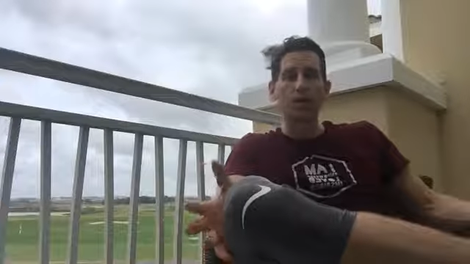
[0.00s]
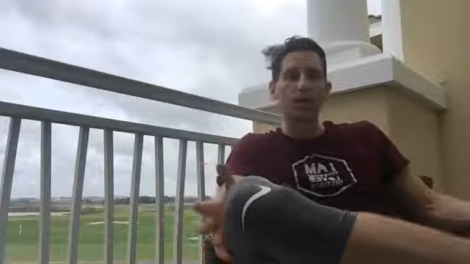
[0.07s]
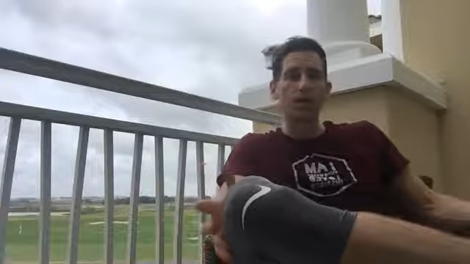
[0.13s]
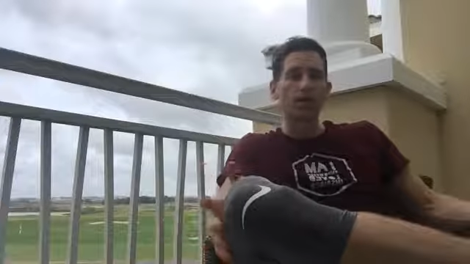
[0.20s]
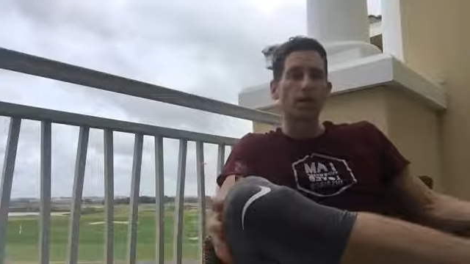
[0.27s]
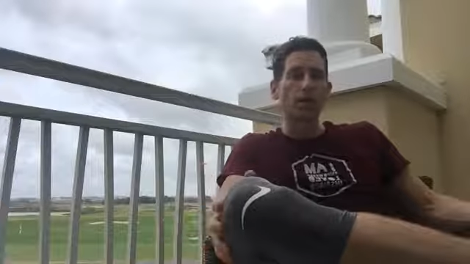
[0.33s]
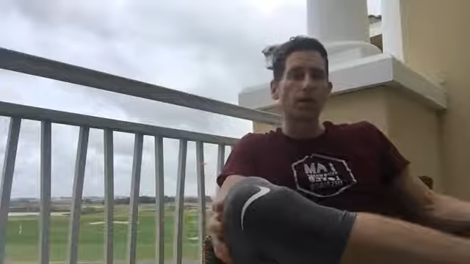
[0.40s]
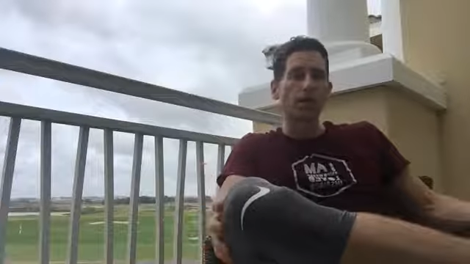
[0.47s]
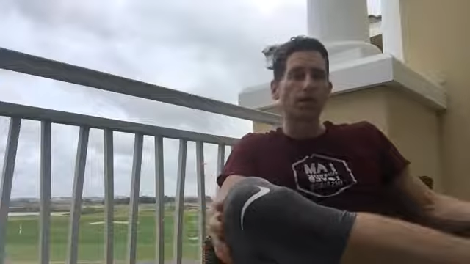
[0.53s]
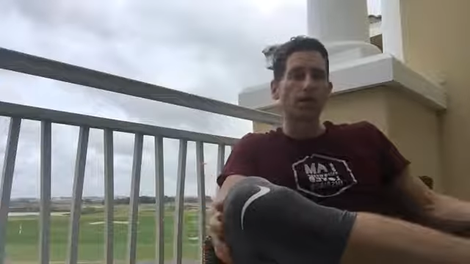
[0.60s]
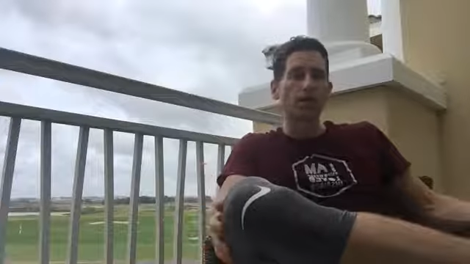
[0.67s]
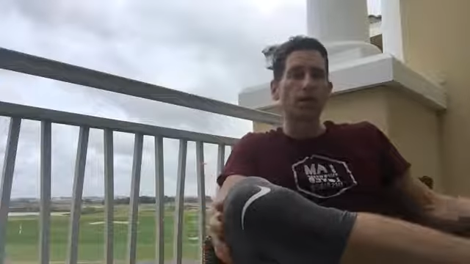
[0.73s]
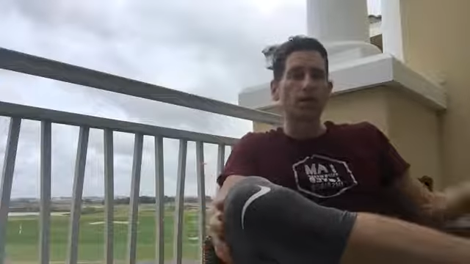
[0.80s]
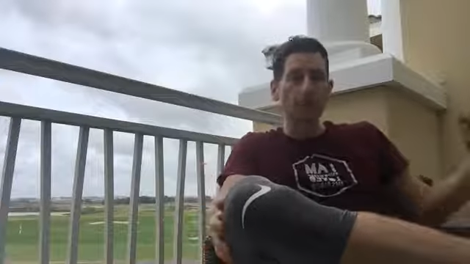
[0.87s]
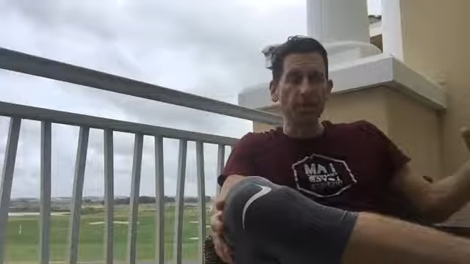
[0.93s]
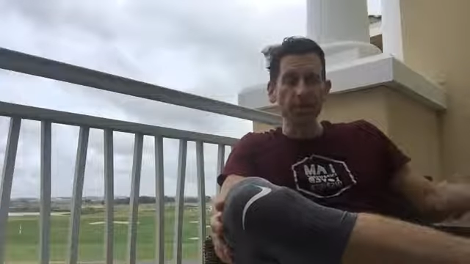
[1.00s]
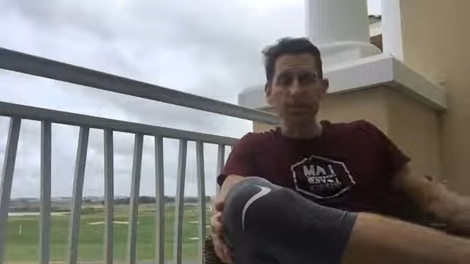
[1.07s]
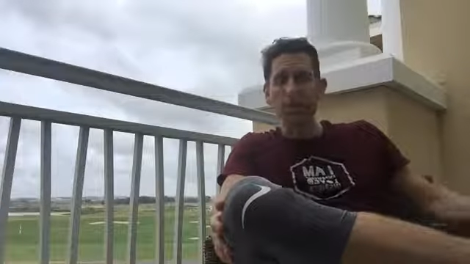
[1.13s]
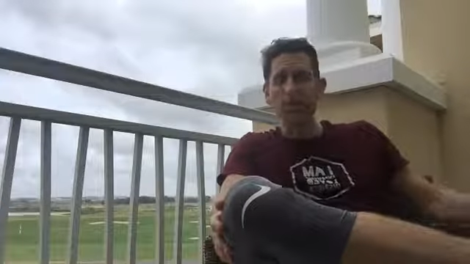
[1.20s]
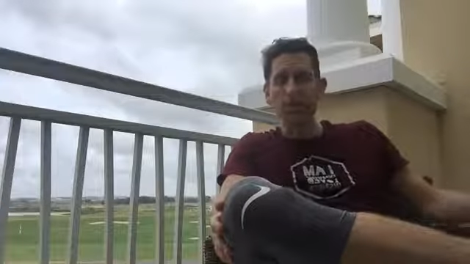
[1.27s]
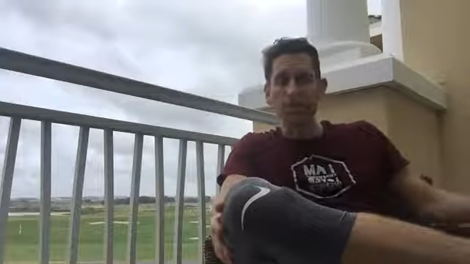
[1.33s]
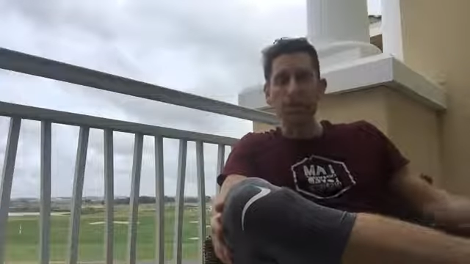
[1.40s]
So
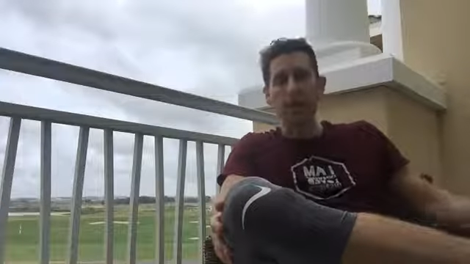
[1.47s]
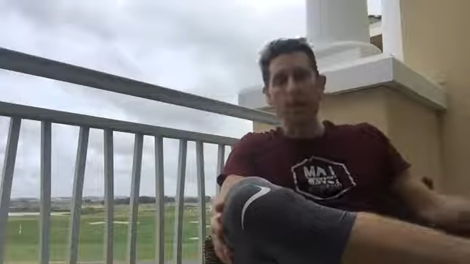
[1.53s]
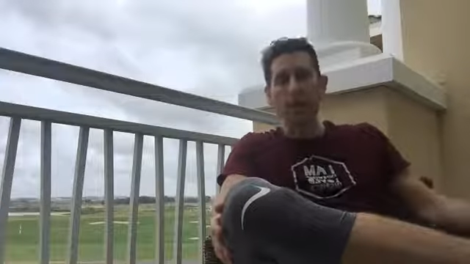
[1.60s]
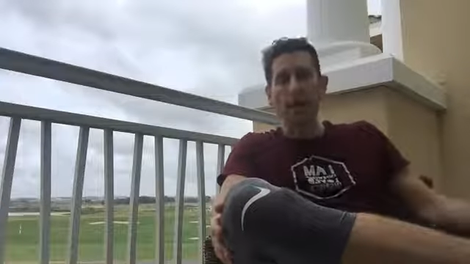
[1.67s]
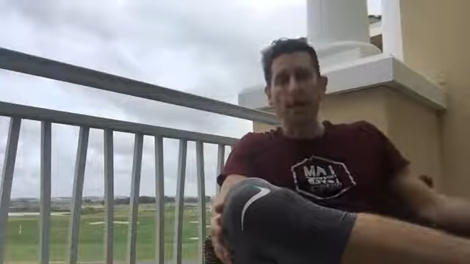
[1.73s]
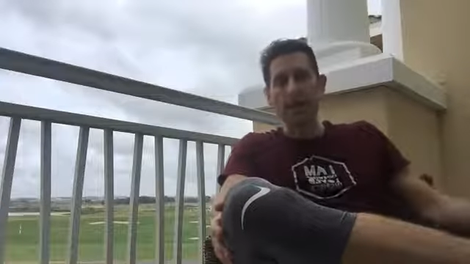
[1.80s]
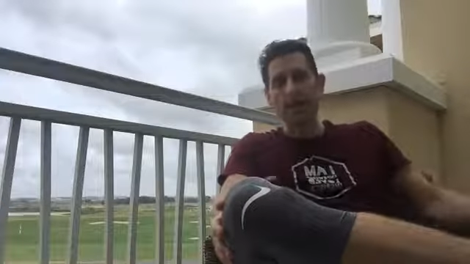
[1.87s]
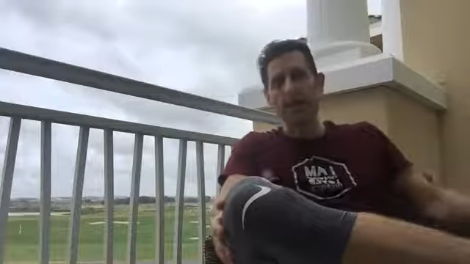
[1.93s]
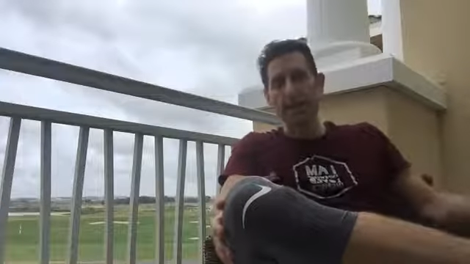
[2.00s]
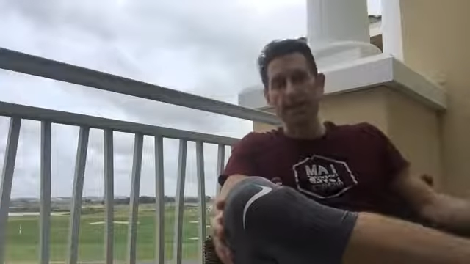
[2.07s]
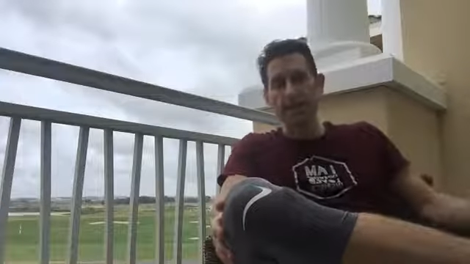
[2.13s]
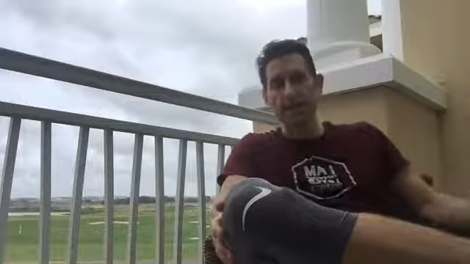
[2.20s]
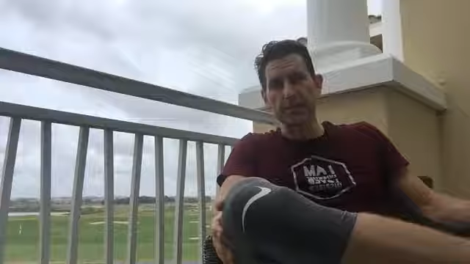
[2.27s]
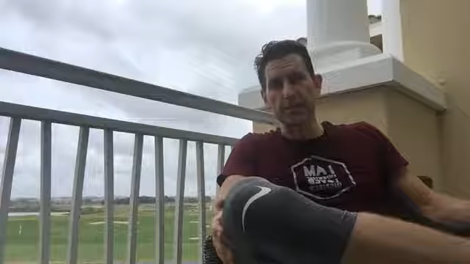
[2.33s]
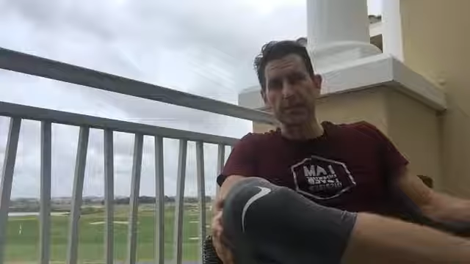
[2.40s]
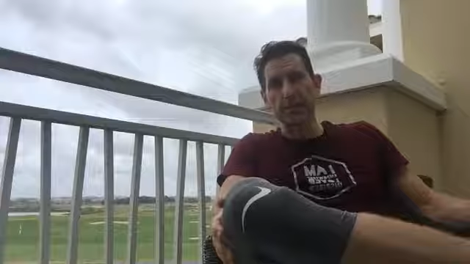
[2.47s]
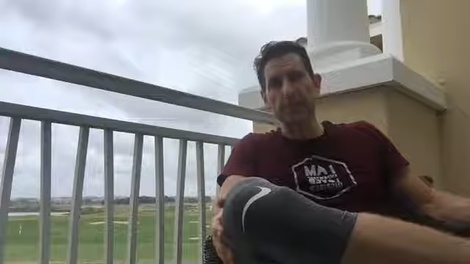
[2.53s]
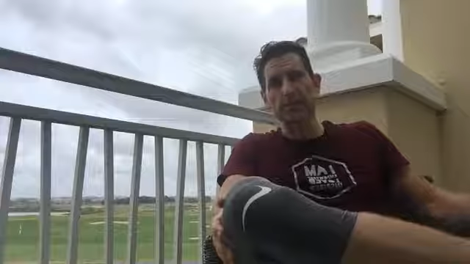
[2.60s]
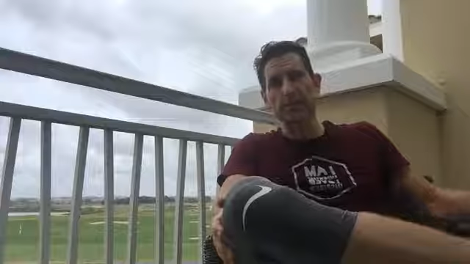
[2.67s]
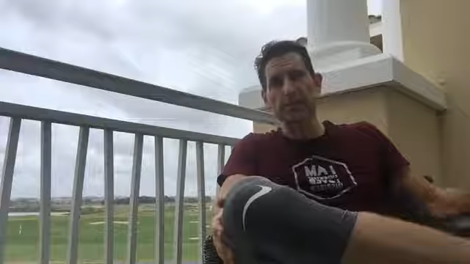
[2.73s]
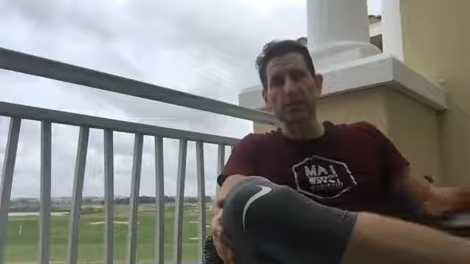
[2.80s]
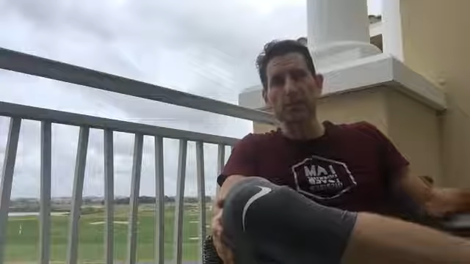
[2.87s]
listen to your body, listen to
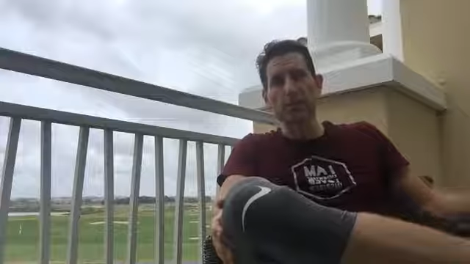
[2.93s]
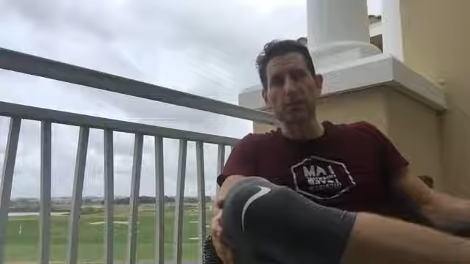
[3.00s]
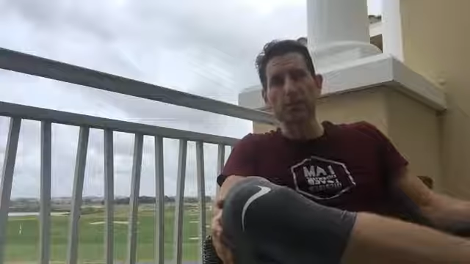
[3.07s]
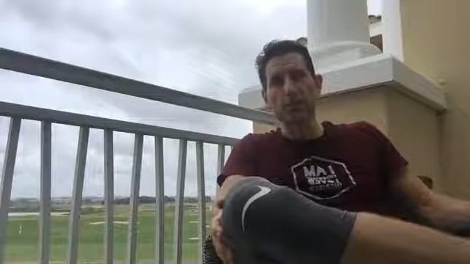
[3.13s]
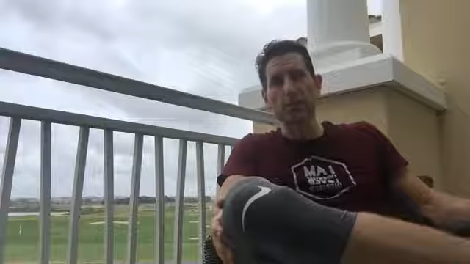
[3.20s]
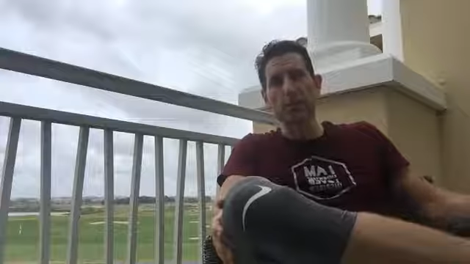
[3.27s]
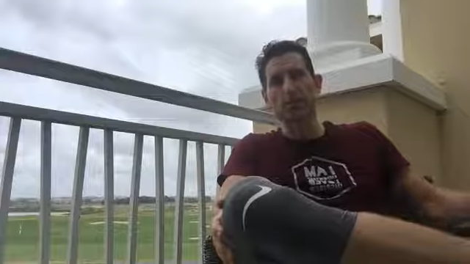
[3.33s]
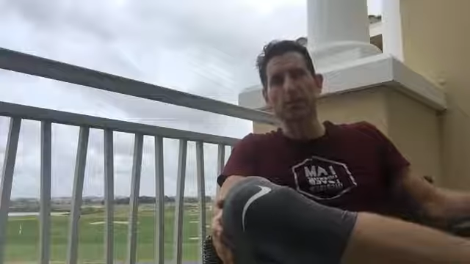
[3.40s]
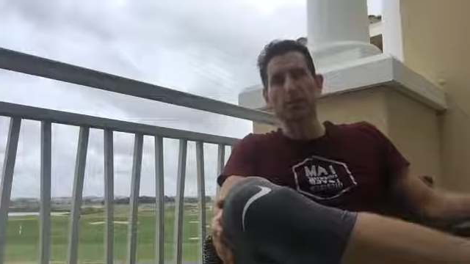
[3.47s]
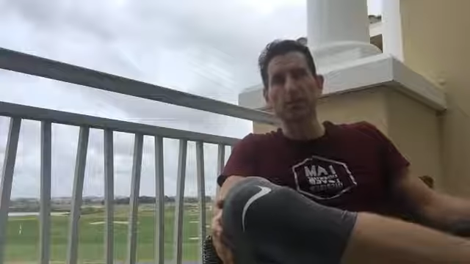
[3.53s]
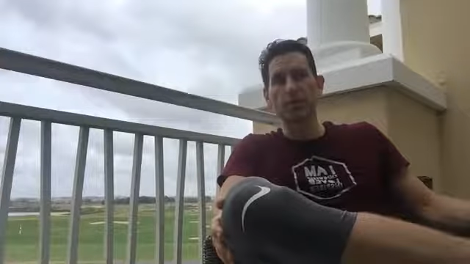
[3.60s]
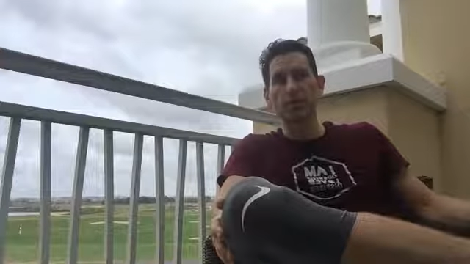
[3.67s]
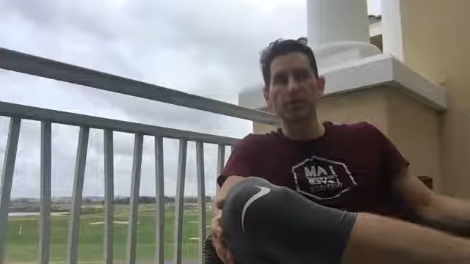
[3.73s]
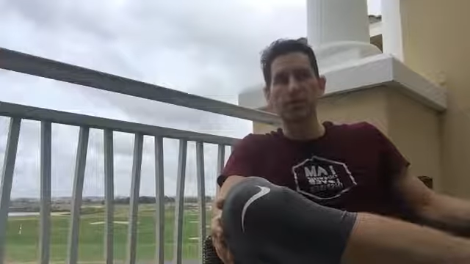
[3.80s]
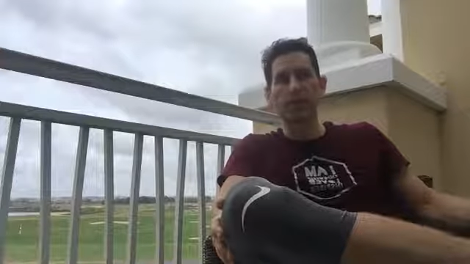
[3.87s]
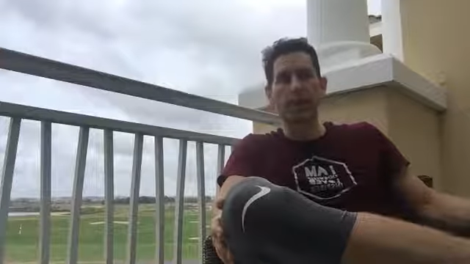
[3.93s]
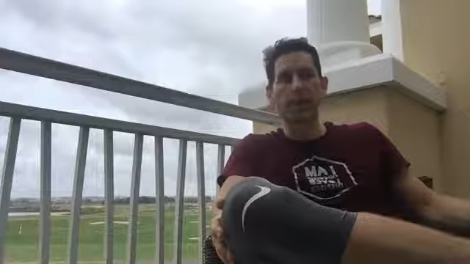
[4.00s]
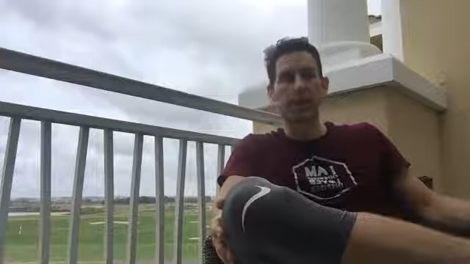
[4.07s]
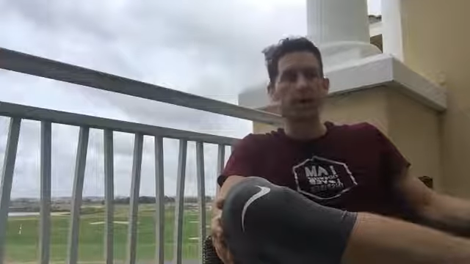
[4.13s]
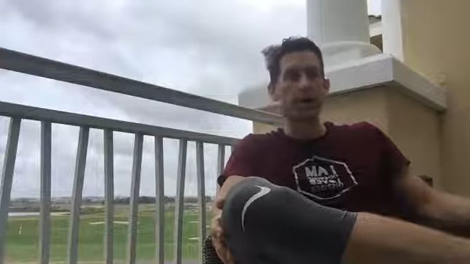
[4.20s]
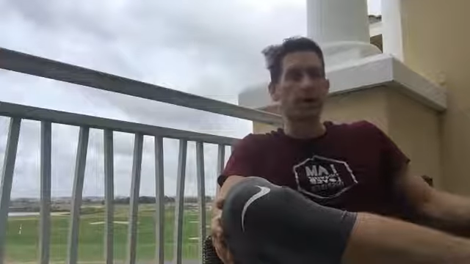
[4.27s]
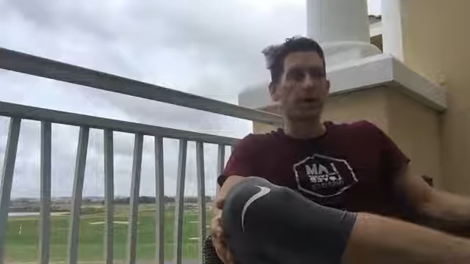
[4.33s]
it. Don't ignore it, don't push it down.